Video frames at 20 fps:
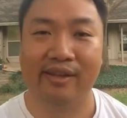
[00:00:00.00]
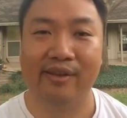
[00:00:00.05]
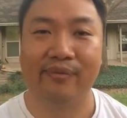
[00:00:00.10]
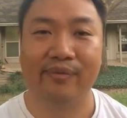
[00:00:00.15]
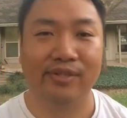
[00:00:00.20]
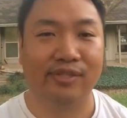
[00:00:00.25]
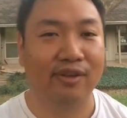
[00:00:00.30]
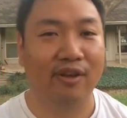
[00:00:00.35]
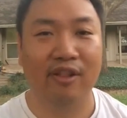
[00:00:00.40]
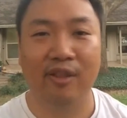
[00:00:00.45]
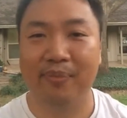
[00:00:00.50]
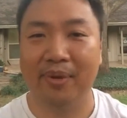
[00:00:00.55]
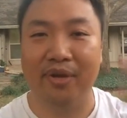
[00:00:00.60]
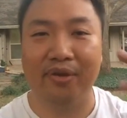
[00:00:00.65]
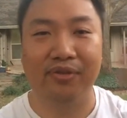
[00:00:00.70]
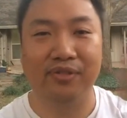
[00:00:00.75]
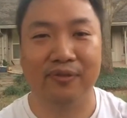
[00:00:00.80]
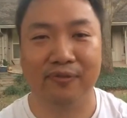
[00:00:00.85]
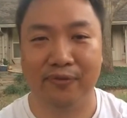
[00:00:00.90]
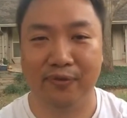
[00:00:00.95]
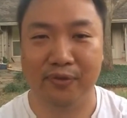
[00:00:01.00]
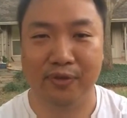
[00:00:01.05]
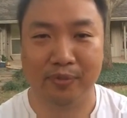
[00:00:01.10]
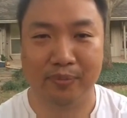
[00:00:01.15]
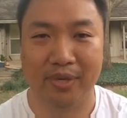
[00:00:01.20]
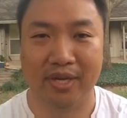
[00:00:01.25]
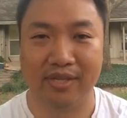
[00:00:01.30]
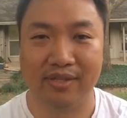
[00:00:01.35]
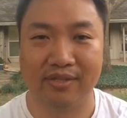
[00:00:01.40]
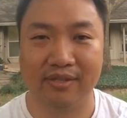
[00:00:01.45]
It's all about using food as
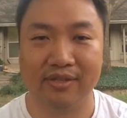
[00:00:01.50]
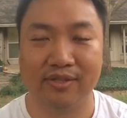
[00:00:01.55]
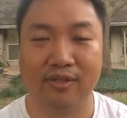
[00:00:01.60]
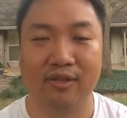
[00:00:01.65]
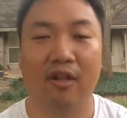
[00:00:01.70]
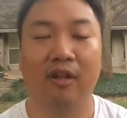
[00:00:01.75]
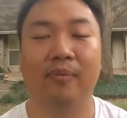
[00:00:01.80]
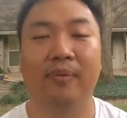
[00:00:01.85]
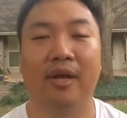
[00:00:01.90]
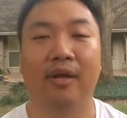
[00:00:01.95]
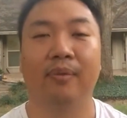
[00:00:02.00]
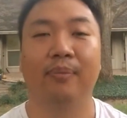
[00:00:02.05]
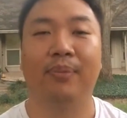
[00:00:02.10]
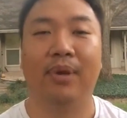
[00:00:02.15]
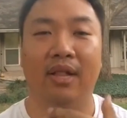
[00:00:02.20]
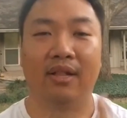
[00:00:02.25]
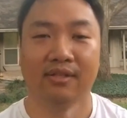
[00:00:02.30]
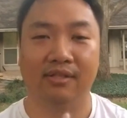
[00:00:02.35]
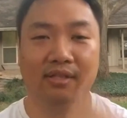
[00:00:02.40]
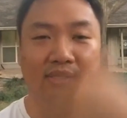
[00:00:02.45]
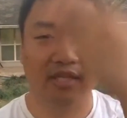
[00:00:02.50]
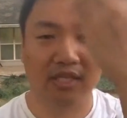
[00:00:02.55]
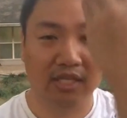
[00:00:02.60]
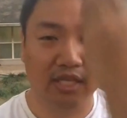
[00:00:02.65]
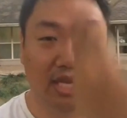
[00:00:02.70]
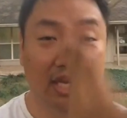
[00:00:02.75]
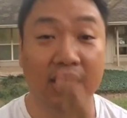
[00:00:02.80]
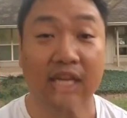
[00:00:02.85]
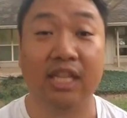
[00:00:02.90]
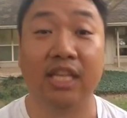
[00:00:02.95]
medicine. It's all about balancing the
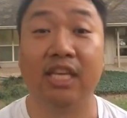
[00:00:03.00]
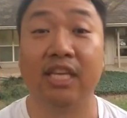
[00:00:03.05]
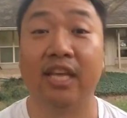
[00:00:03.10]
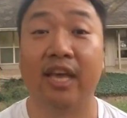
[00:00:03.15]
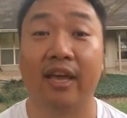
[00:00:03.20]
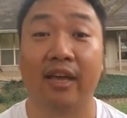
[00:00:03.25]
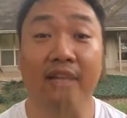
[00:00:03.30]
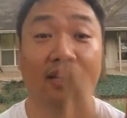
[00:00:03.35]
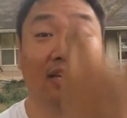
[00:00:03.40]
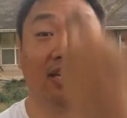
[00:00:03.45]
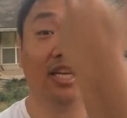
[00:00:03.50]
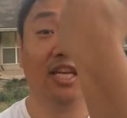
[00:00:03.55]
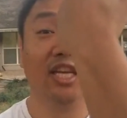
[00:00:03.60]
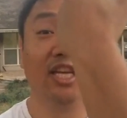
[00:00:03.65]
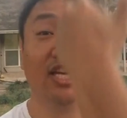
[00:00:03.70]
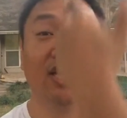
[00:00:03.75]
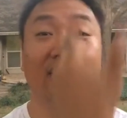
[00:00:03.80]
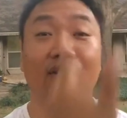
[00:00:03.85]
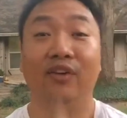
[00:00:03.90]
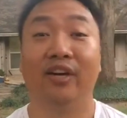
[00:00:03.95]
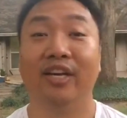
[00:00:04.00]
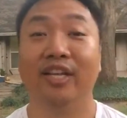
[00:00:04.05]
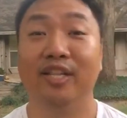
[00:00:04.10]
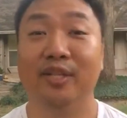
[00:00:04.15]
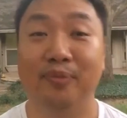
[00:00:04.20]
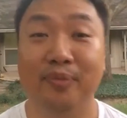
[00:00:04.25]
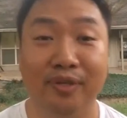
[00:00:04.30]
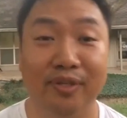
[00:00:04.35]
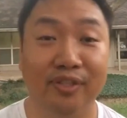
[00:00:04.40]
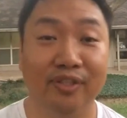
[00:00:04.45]
yin and the yang, right in the
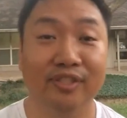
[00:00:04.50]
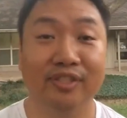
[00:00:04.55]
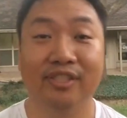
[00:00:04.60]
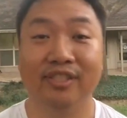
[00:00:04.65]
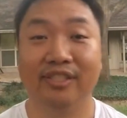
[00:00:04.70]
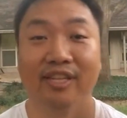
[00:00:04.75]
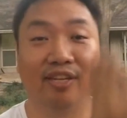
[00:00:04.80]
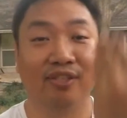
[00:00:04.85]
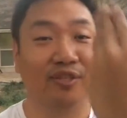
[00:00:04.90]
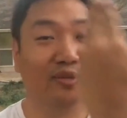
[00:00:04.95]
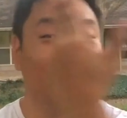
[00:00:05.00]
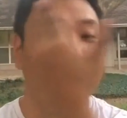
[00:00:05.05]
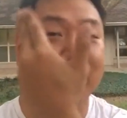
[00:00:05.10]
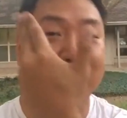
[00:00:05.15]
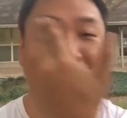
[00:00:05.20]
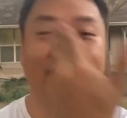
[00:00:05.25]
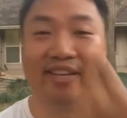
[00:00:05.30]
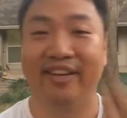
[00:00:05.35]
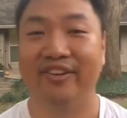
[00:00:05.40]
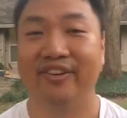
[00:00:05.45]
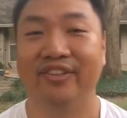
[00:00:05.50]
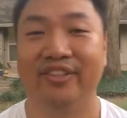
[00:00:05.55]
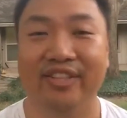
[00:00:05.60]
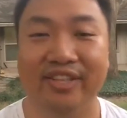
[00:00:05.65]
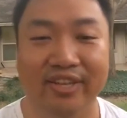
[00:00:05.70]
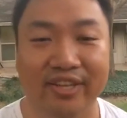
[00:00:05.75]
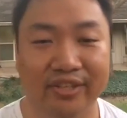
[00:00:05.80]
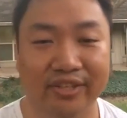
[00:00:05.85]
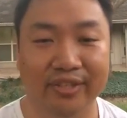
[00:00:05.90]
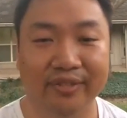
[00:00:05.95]
middle, not to one side or
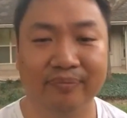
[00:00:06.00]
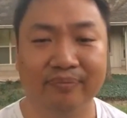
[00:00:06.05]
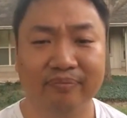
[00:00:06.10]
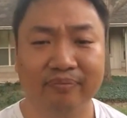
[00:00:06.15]
the other.